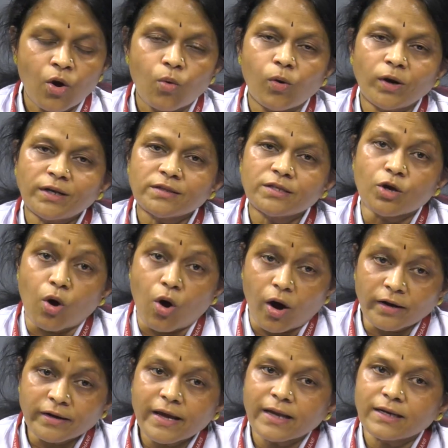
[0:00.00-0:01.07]
What are the
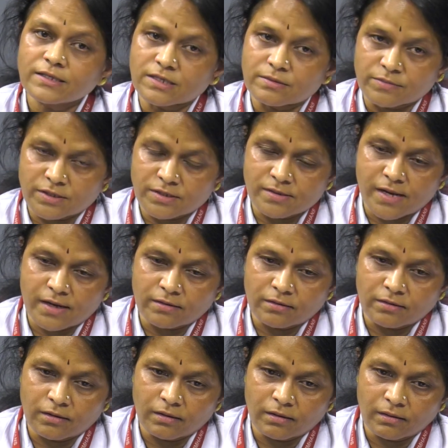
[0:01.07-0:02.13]
organisms that
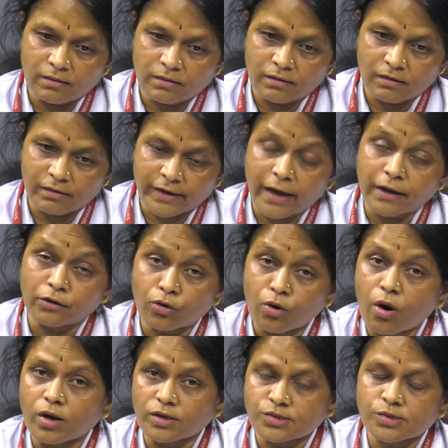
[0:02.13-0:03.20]
uh, uh can
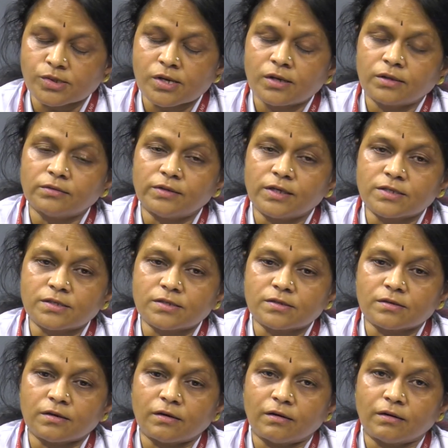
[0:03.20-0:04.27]
cause this
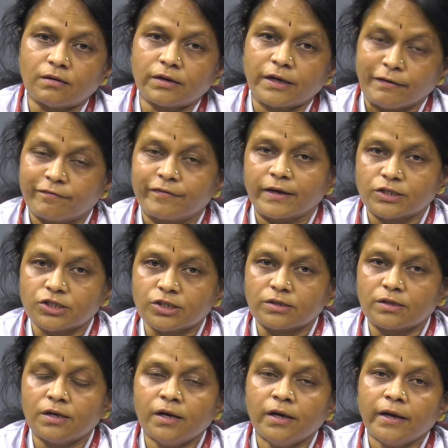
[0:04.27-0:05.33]
uh, infection.
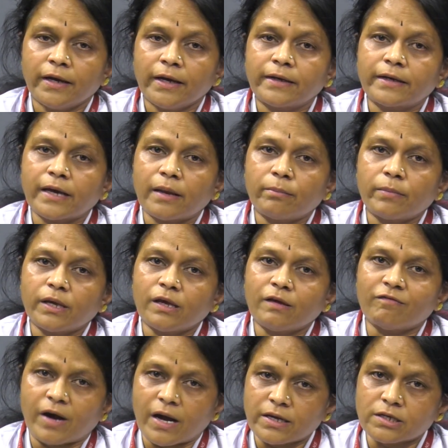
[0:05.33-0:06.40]
It can be
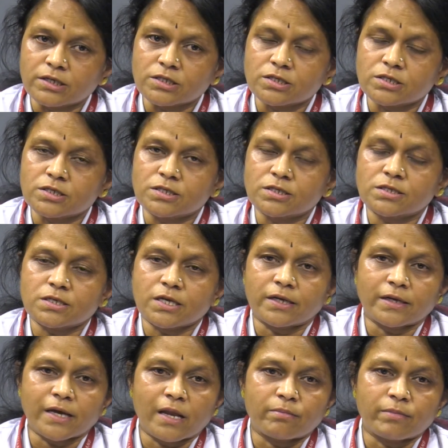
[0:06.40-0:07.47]
viruses,
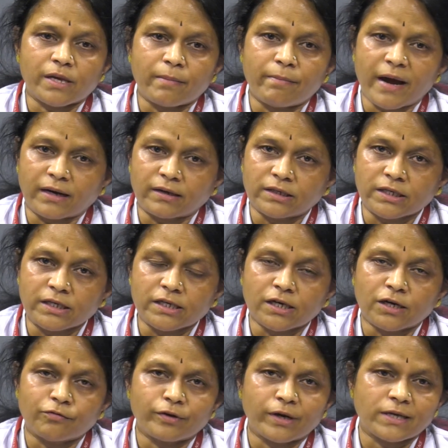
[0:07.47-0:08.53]
it can be
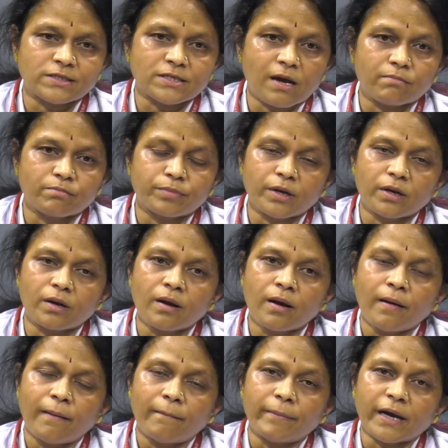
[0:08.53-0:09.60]
bacteria, for example,
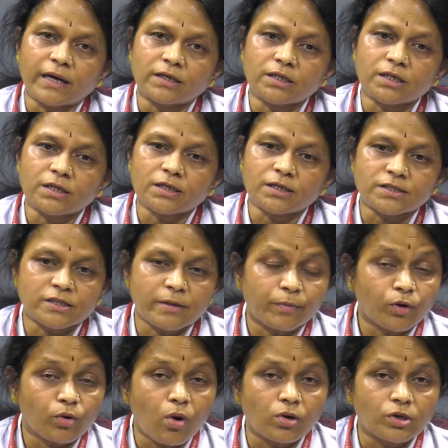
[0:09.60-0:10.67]
bacteria,
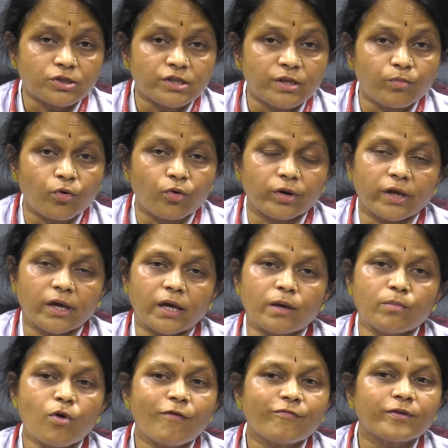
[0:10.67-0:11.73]
streptococcus pneumoniae,
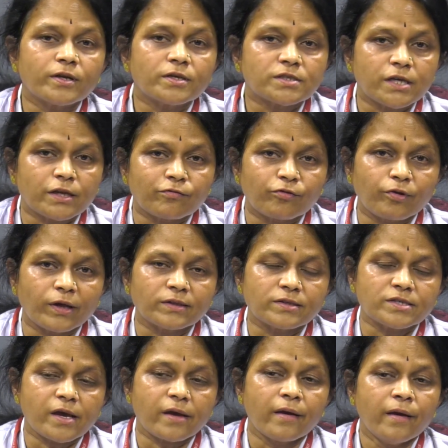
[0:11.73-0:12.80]
hemophilus
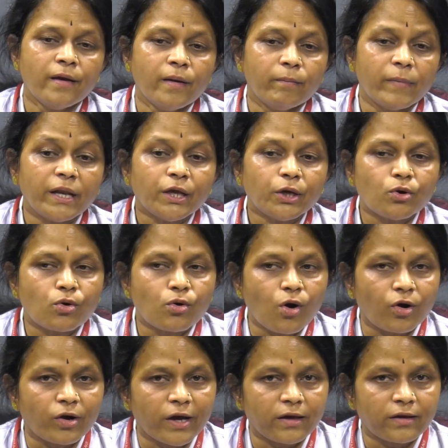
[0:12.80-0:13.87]
influenzae,
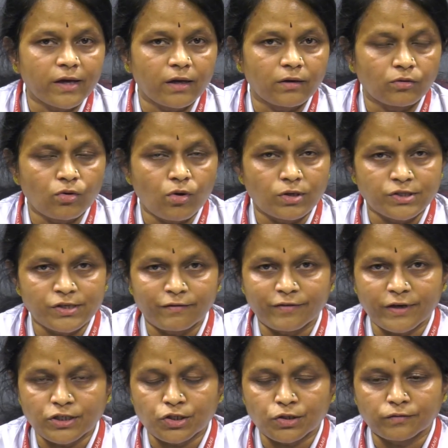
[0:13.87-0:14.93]
meningococci can cause
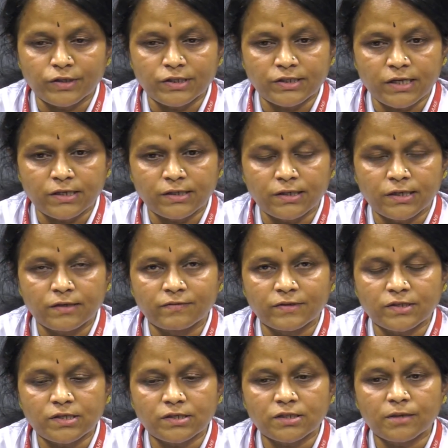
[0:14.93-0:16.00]
infection of the central nervous
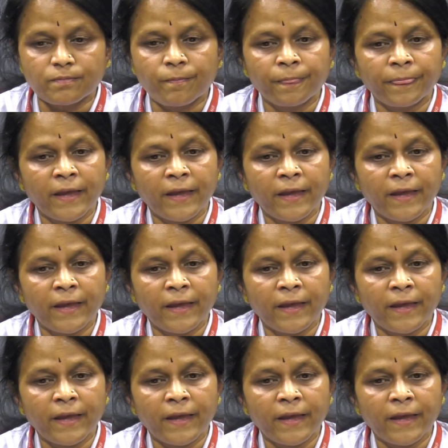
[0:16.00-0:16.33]
system.